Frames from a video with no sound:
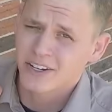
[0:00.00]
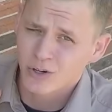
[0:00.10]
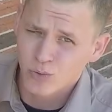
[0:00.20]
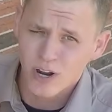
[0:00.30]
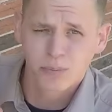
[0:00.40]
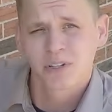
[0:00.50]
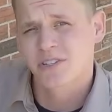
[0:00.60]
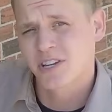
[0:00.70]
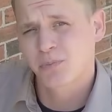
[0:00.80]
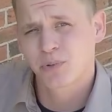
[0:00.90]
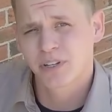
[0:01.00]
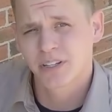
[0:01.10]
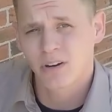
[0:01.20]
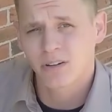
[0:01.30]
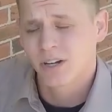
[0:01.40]
it's incredibly simple to
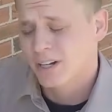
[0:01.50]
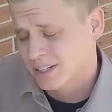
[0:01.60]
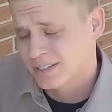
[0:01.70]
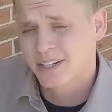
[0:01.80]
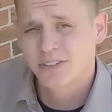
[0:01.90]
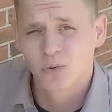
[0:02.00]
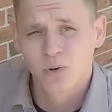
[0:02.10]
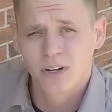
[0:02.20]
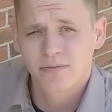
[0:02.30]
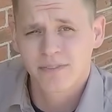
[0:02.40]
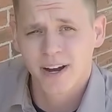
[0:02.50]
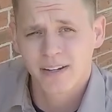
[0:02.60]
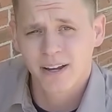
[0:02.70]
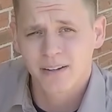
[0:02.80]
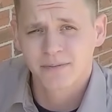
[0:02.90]
install. Let's get to work and
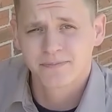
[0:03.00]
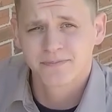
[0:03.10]
find